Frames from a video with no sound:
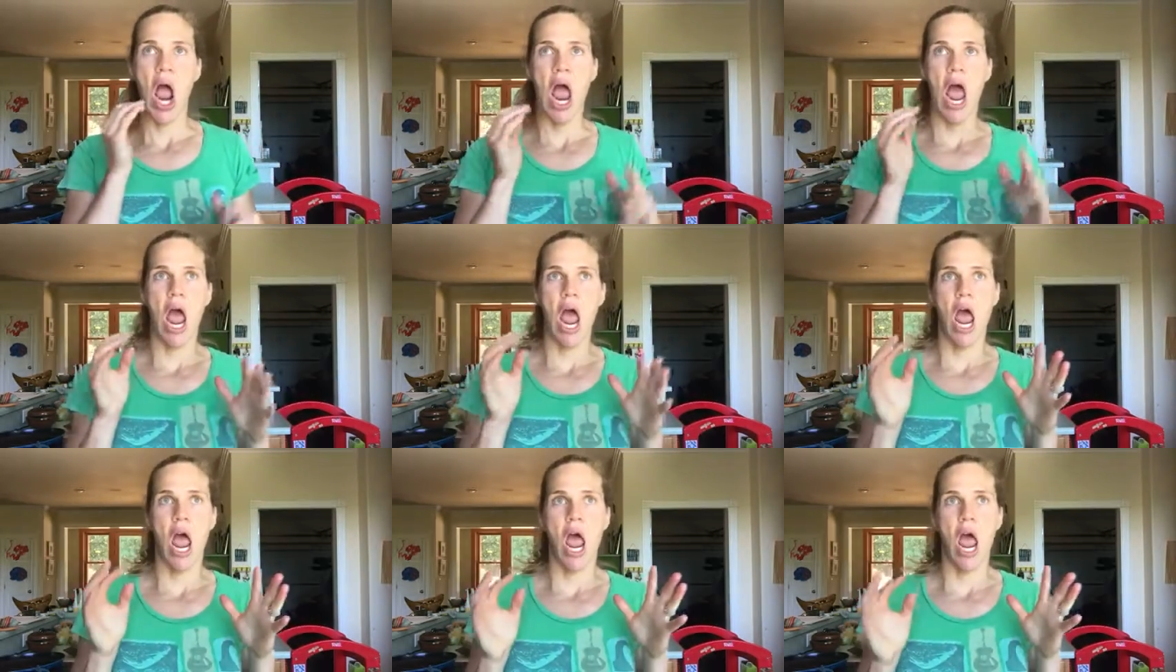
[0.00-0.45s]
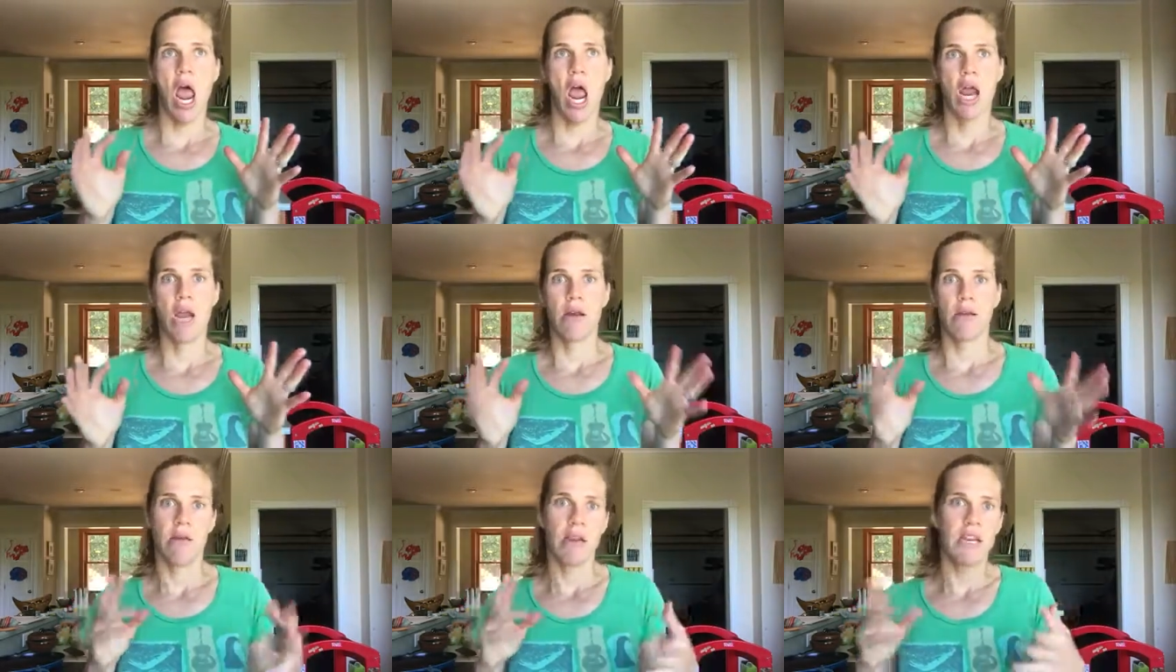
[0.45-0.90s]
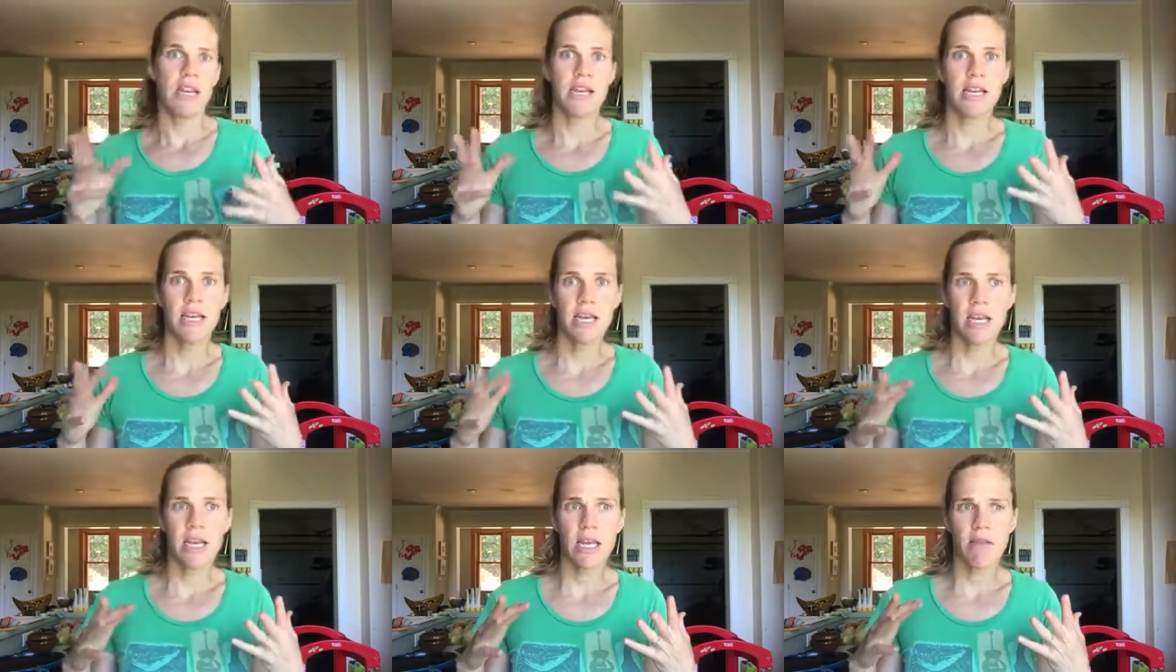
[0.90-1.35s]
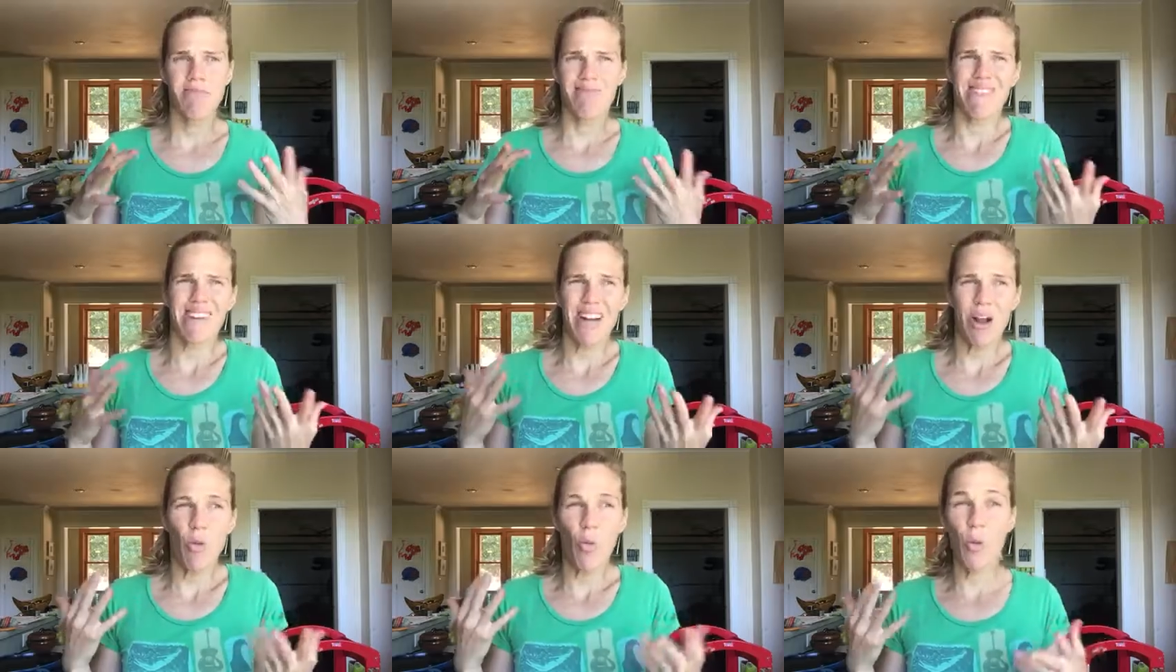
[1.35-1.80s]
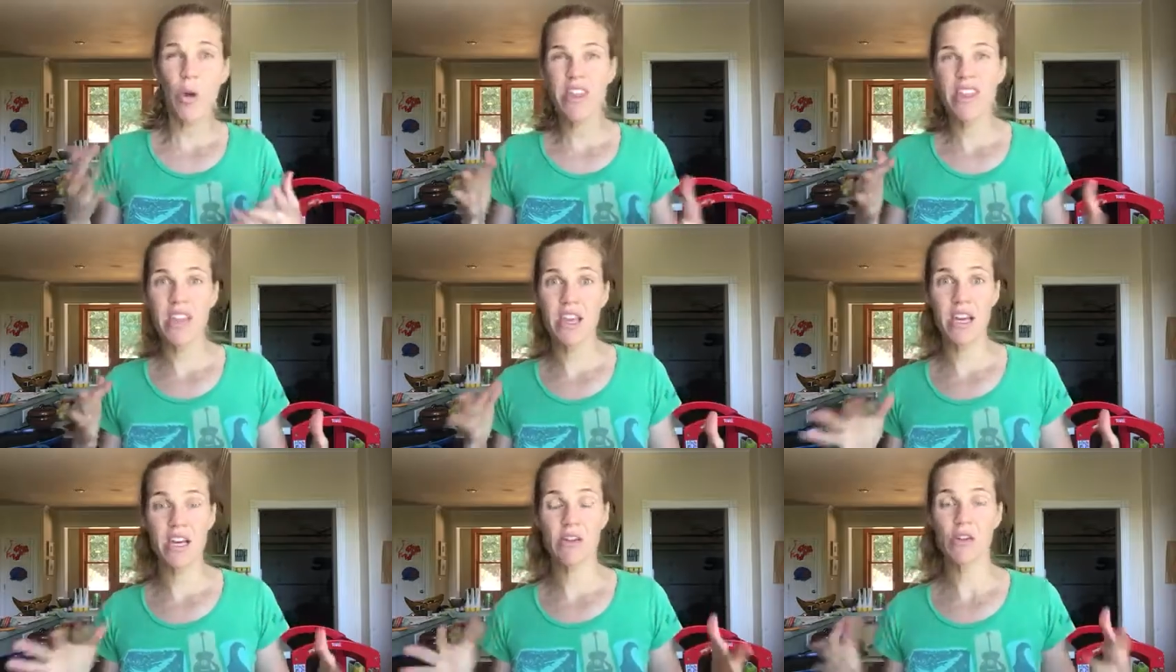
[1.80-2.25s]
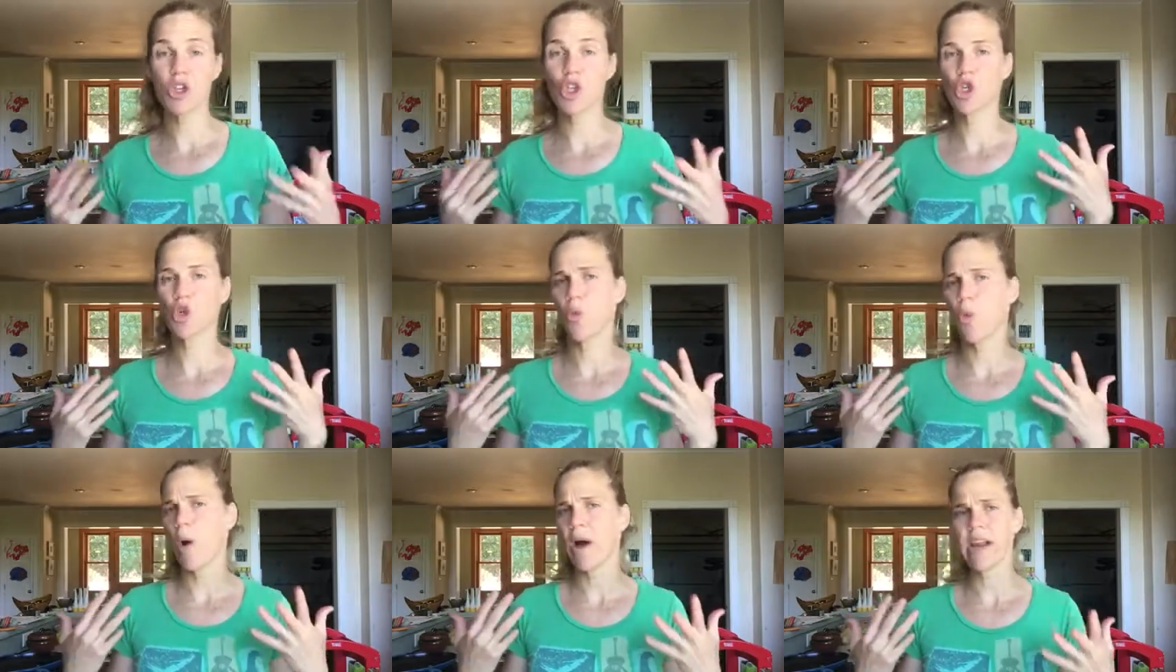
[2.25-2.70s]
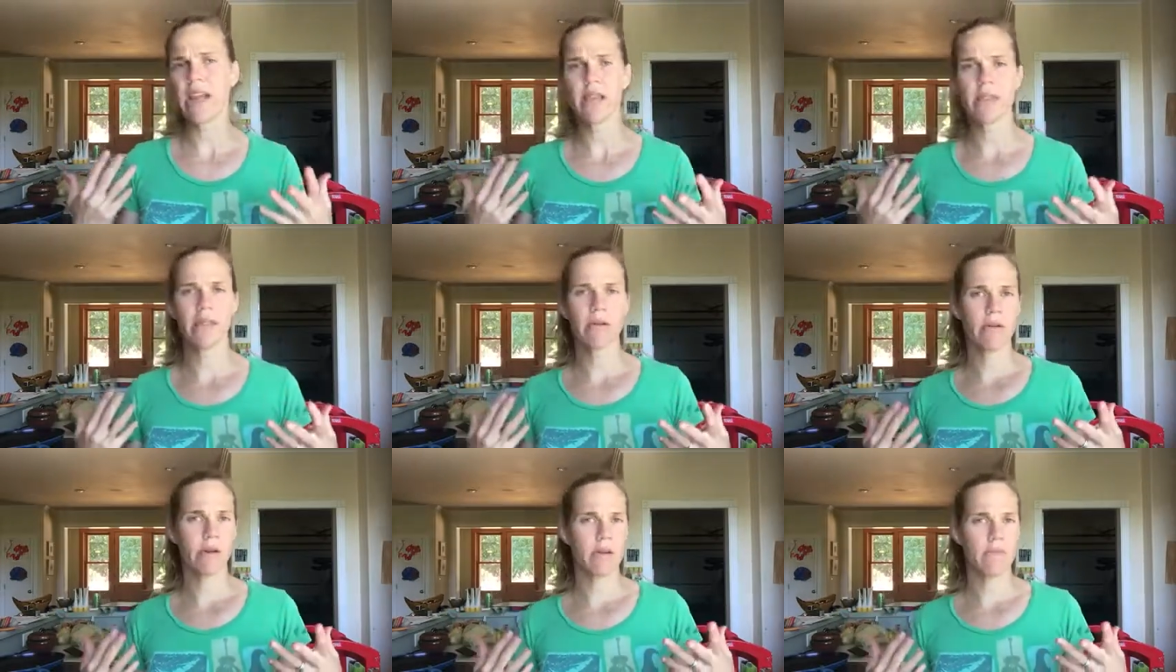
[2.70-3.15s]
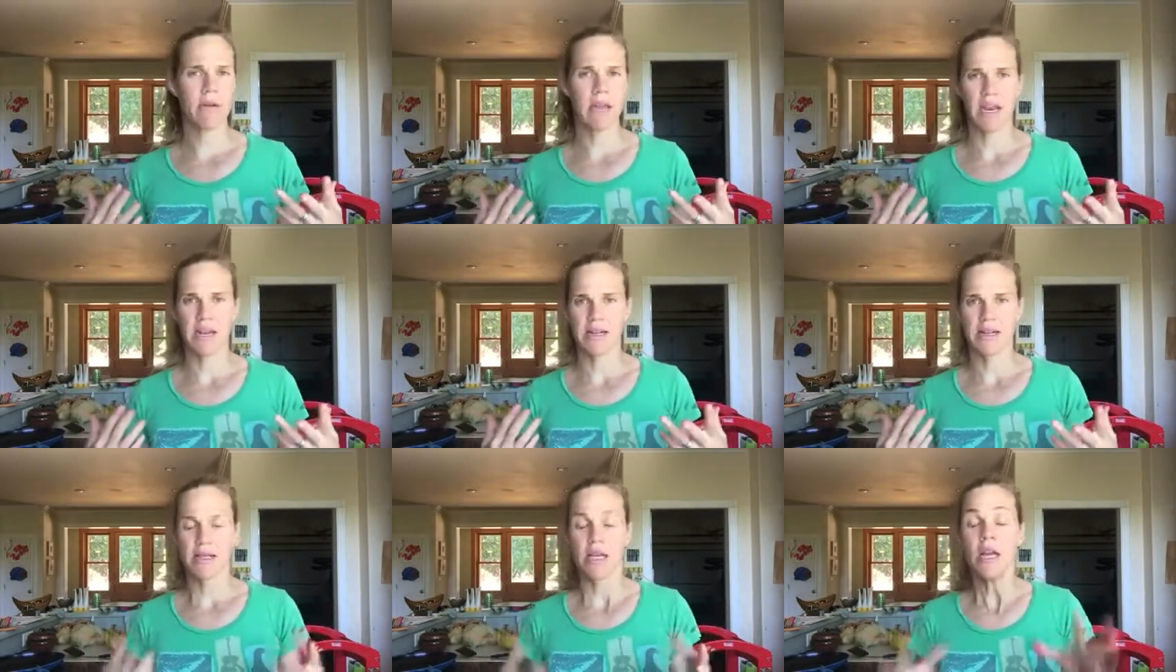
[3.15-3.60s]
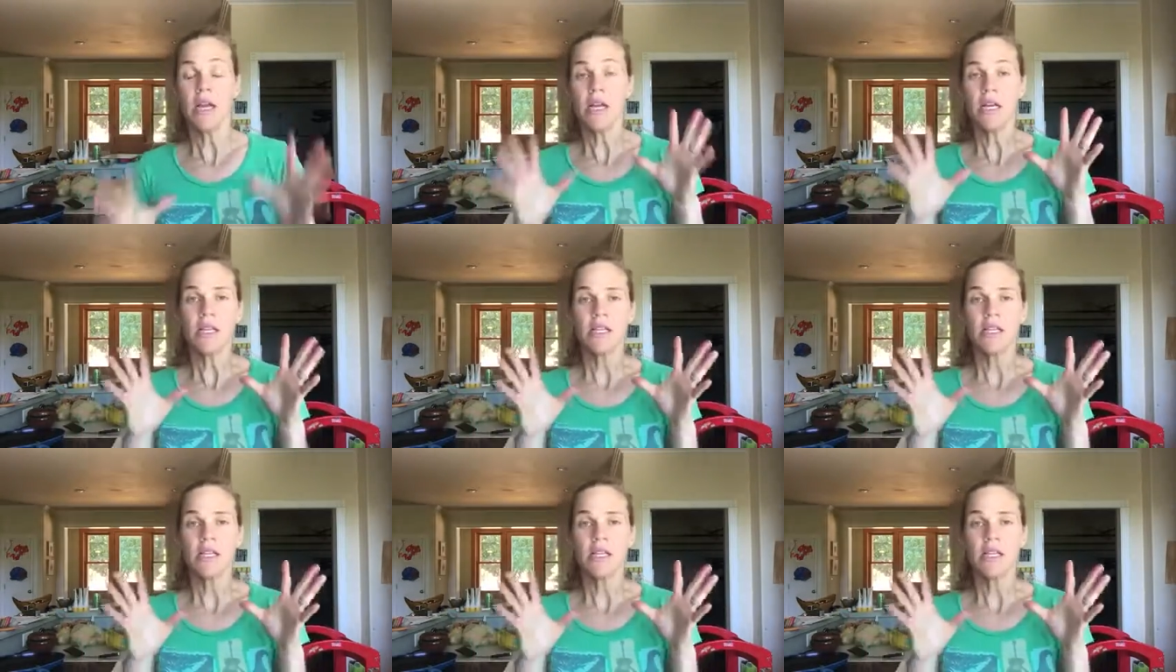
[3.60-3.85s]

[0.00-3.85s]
and needed to eat, you know, within 20, 30 minutes.